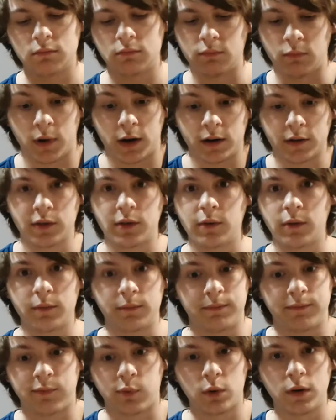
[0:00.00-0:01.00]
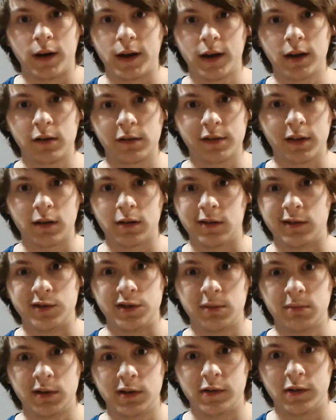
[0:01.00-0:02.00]
Why aren't the 49ers on here?
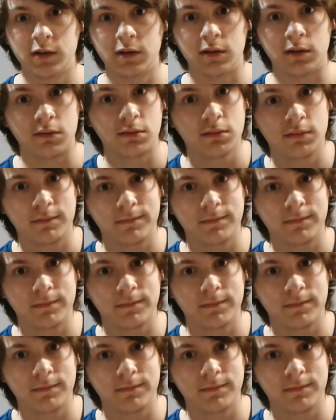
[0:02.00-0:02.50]
Jimmy G.